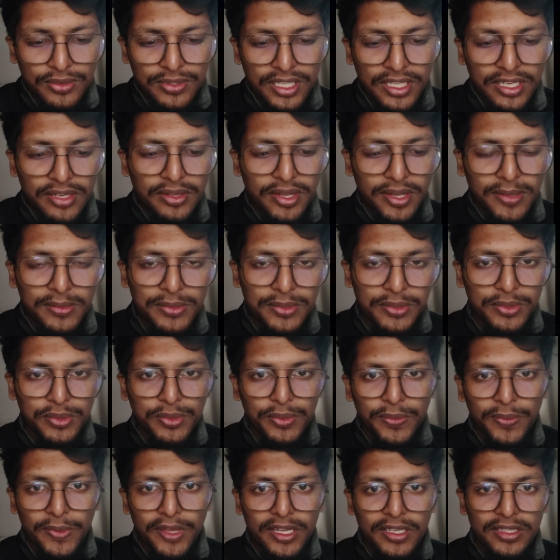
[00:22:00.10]
then you have
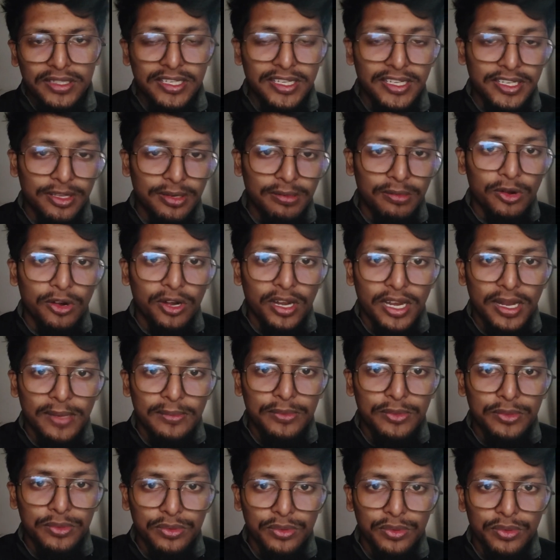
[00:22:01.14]
to then your model have
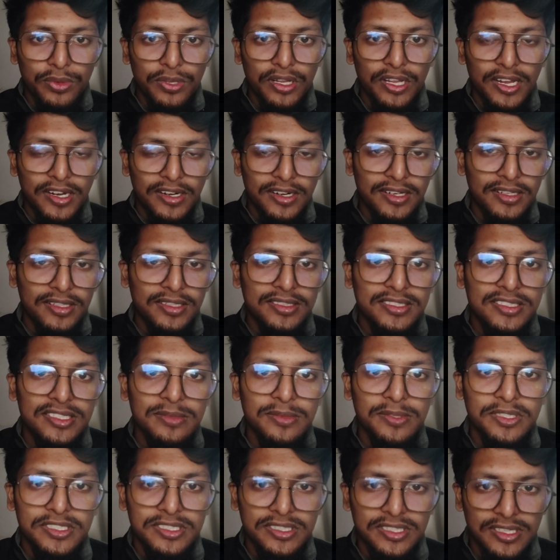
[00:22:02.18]
to learn
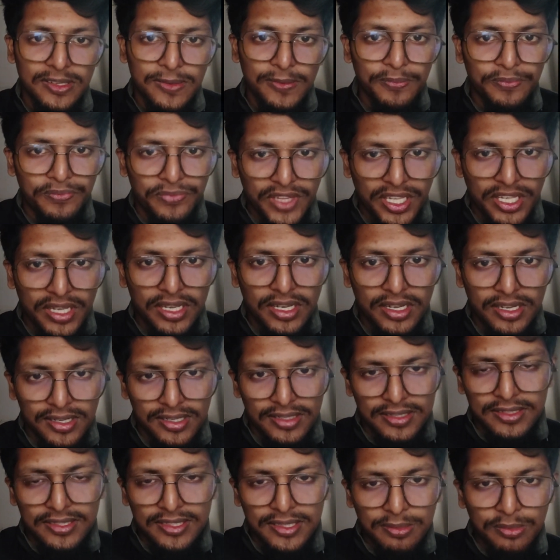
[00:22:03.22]
incrementally.
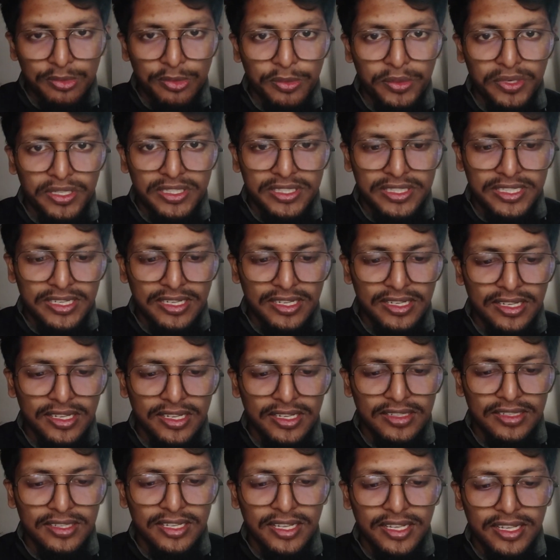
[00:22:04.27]
The moment they'll
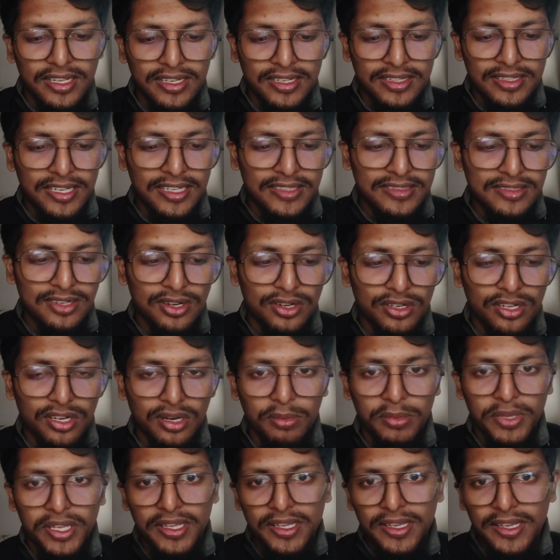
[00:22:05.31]
learn, that's not going
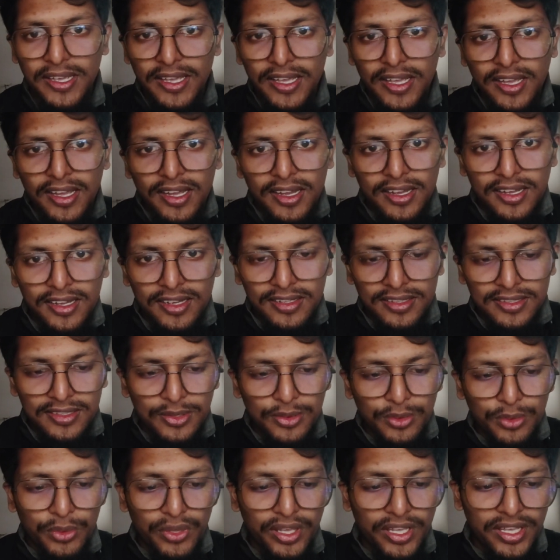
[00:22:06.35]
to be the
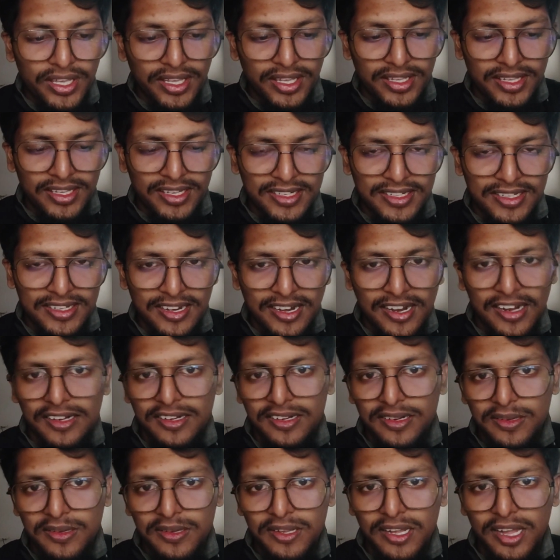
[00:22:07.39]
way it
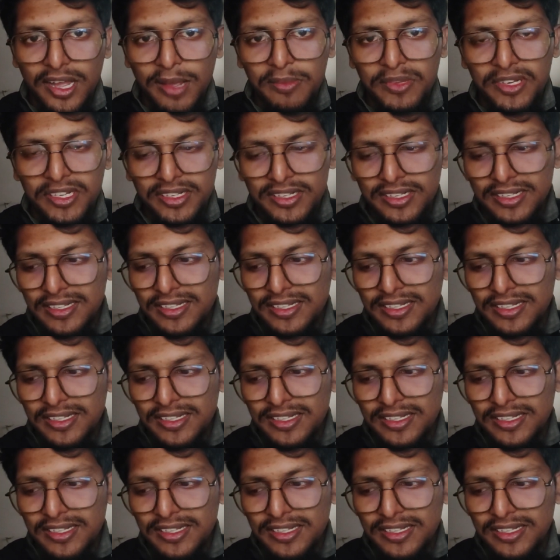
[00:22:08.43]
learn. I mean,